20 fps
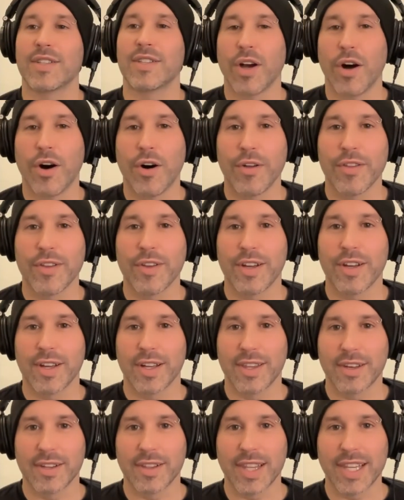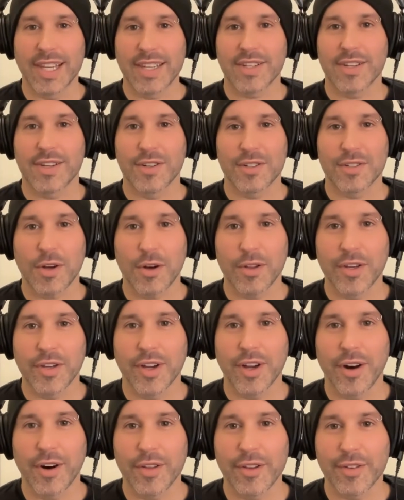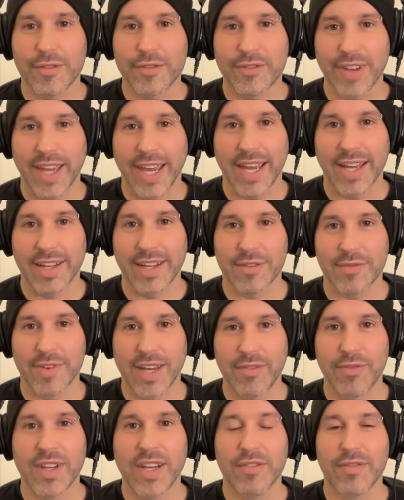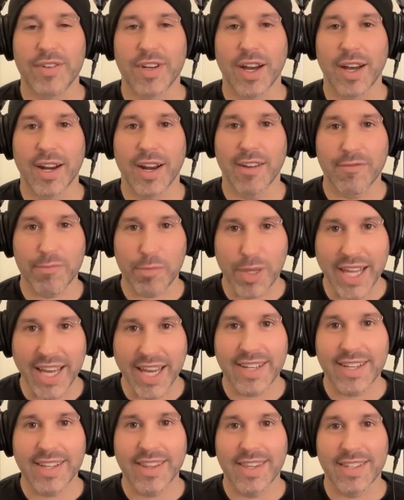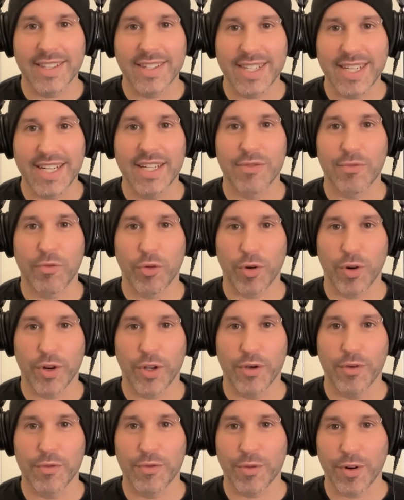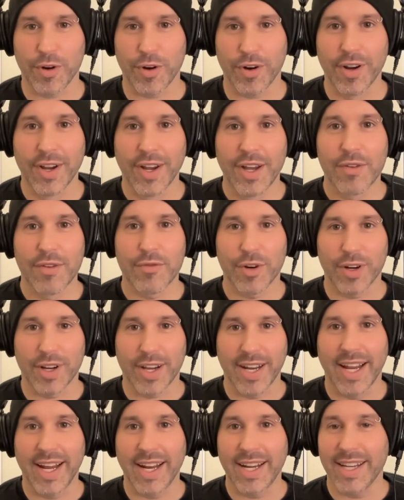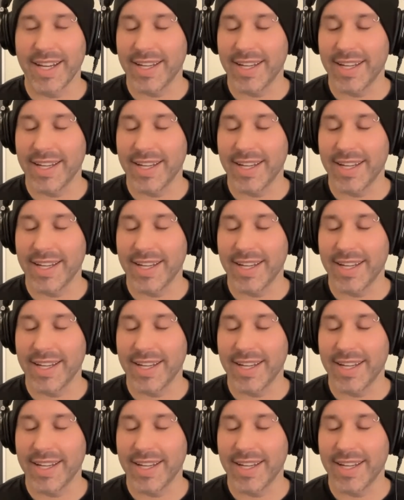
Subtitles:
all the listeners, all the fans of Envy of None, I've planted the seeds for you for Canadian